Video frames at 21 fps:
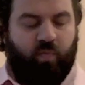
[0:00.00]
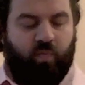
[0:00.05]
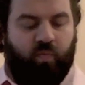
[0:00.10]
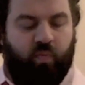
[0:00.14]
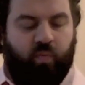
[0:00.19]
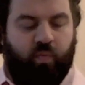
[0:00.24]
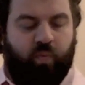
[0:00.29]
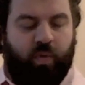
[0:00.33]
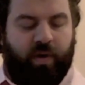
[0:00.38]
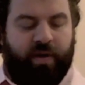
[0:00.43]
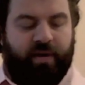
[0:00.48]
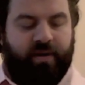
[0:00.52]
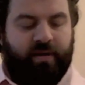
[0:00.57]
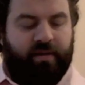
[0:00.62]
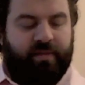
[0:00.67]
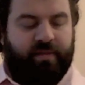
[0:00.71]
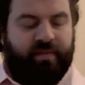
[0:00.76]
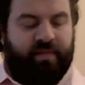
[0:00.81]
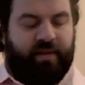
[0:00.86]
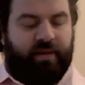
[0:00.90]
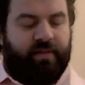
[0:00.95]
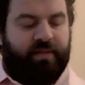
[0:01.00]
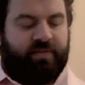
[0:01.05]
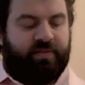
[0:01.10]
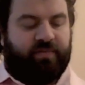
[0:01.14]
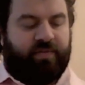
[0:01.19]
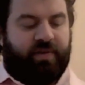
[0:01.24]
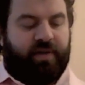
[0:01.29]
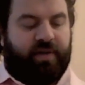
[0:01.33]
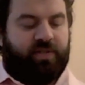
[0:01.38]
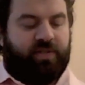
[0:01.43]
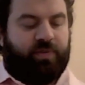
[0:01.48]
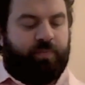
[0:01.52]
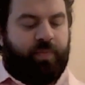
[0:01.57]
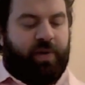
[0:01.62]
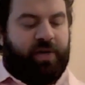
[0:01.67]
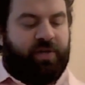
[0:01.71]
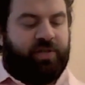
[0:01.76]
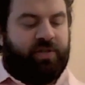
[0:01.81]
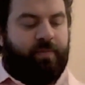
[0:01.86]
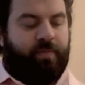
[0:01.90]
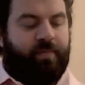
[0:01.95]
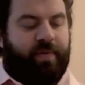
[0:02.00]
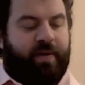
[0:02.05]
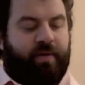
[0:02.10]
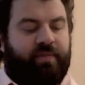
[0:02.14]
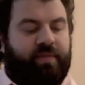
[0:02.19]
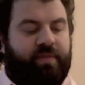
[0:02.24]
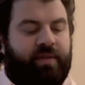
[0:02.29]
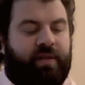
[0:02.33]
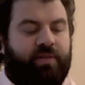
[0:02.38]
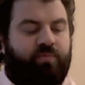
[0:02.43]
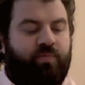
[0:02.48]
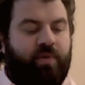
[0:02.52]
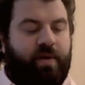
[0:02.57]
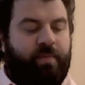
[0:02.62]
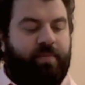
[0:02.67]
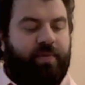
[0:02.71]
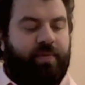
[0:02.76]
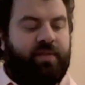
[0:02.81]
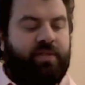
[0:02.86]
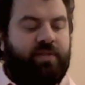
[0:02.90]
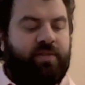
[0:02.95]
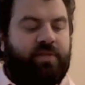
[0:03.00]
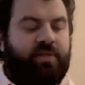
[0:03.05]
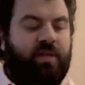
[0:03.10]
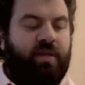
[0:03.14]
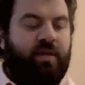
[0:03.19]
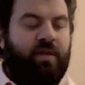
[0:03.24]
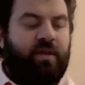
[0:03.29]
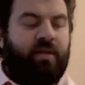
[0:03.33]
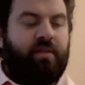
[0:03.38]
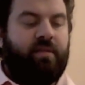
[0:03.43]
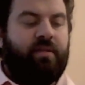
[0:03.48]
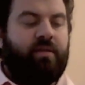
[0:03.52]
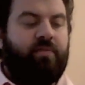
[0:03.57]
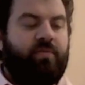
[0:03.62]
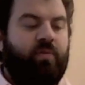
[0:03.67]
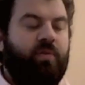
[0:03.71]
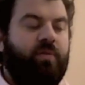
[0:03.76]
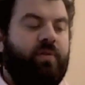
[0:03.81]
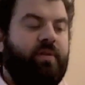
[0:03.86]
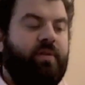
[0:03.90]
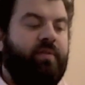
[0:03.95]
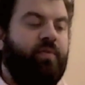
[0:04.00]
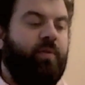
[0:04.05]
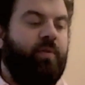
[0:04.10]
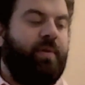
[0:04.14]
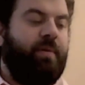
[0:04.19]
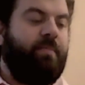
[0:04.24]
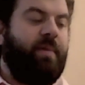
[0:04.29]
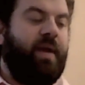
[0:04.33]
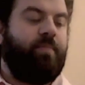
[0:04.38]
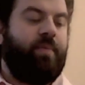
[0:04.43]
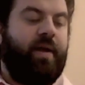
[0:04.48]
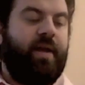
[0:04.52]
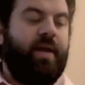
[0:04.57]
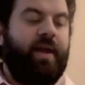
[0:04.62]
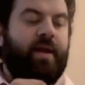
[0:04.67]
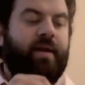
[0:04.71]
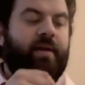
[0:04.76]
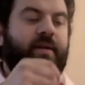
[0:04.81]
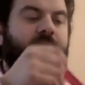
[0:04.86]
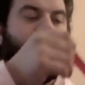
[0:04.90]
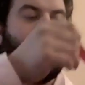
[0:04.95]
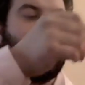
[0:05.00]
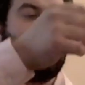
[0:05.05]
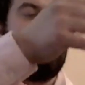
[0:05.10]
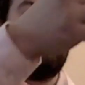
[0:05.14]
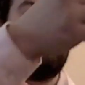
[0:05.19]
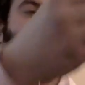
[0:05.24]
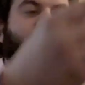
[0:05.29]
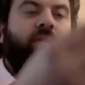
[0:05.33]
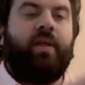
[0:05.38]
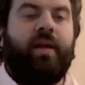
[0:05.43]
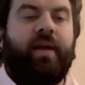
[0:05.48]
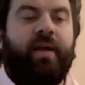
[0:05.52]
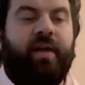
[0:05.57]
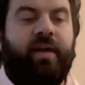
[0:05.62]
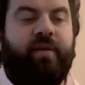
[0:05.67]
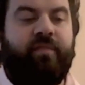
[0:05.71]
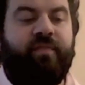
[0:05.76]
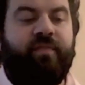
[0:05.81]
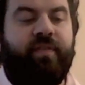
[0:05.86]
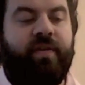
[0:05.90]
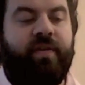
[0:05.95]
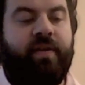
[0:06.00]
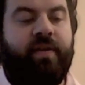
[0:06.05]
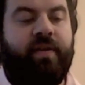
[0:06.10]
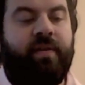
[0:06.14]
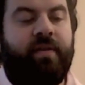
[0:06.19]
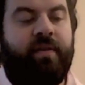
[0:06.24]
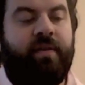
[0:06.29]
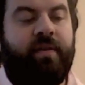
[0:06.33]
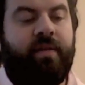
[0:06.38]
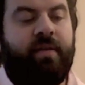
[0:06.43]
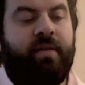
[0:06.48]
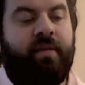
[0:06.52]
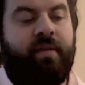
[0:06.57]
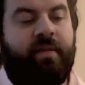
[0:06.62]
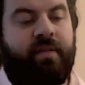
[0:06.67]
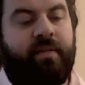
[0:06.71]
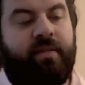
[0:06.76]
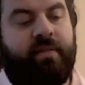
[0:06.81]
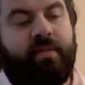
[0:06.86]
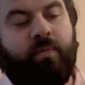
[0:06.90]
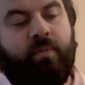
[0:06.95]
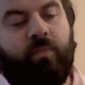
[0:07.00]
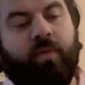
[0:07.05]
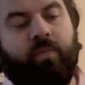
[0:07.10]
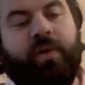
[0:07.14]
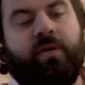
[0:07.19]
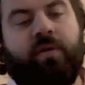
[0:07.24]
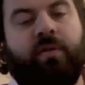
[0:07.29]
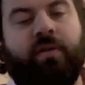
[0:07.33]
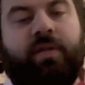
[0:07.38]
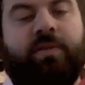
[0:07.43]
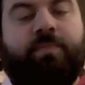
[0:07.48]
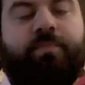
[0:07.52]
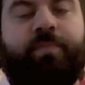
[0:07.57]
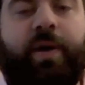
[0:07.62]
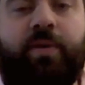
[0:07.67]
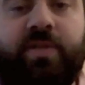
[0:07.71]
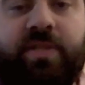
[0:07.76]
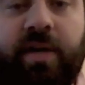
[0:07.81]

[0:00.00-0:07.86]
One thing that's very special about these ribbons, they've all been made by hand, and they all have what we call these bow